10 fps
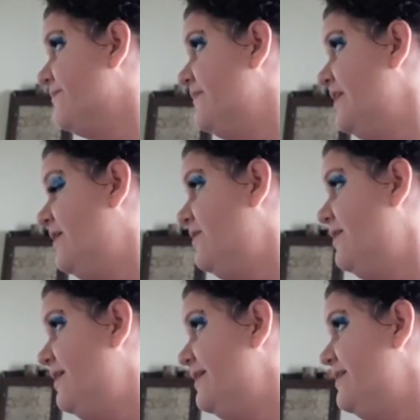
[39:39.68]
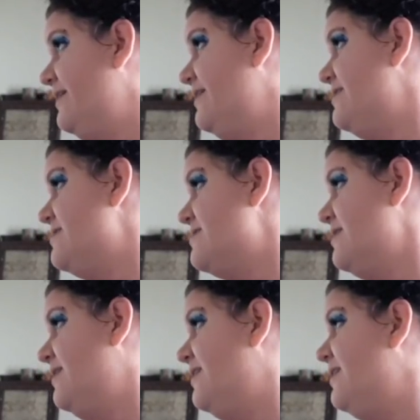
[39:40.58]
No, it is.
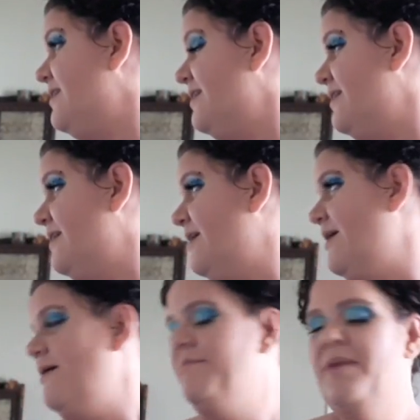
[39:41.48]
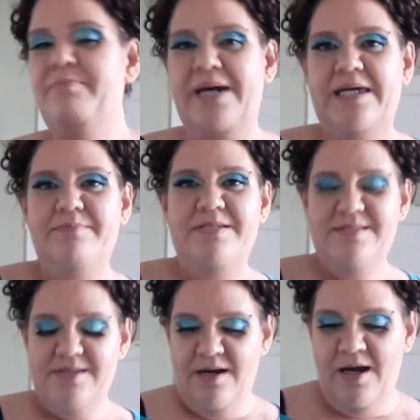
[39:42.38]
My
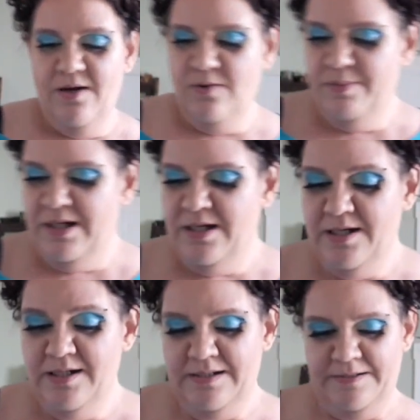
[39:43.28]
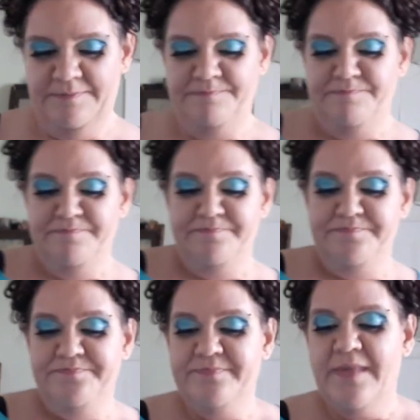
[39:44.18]
babies are home.
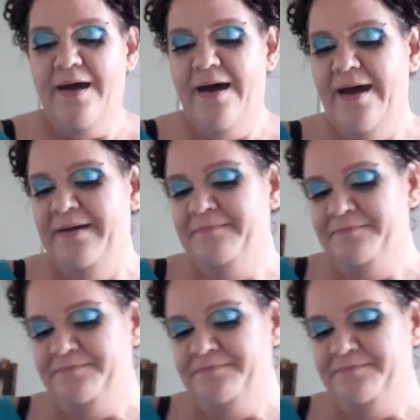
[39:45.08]
Hi.